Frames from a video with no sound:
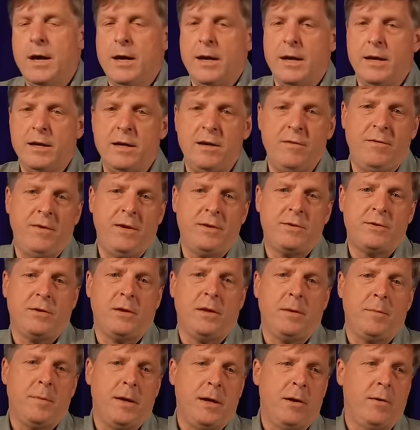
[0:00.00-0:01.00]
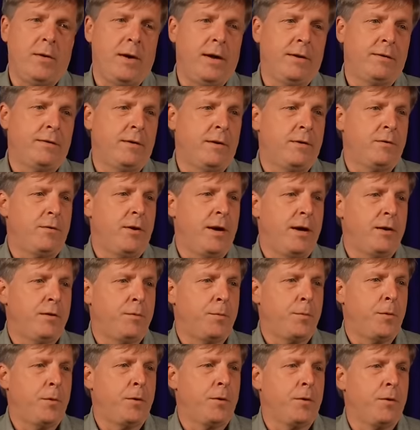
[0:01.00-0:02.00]
individual amino acid
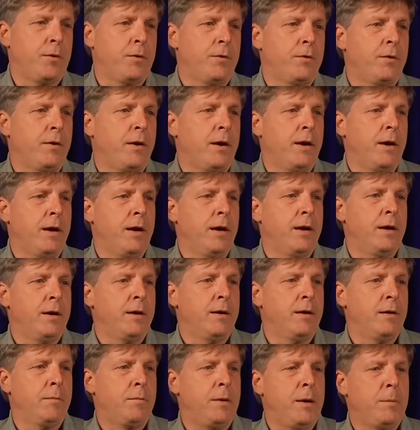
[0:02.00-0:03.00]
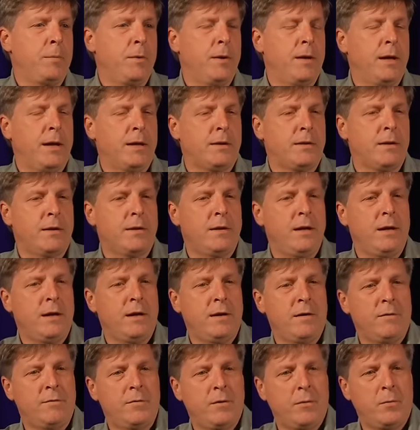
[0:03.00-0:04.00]
transporters, and people like to
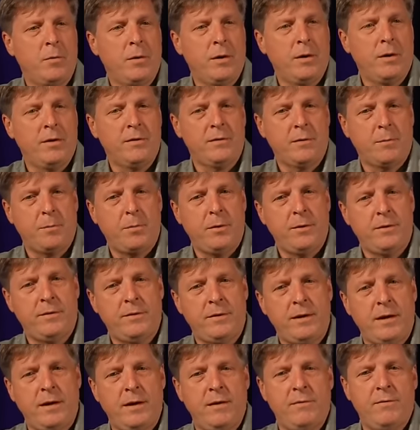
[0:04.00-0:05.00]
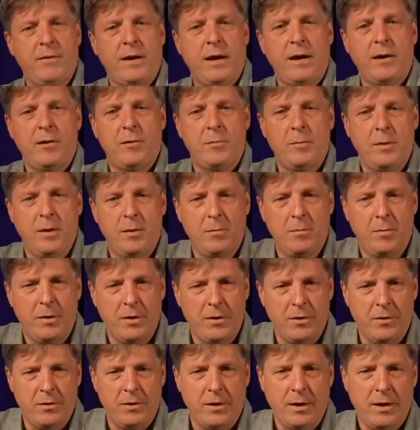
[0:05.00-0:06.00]
think of the world as a pristine environment where
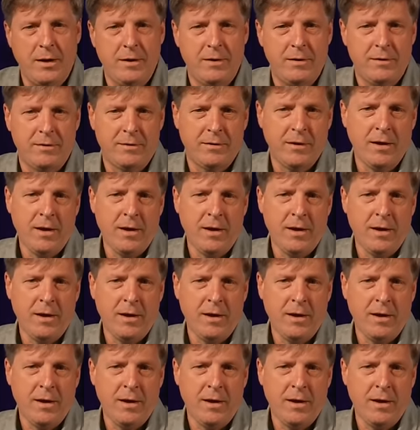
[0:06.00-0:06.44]
your gut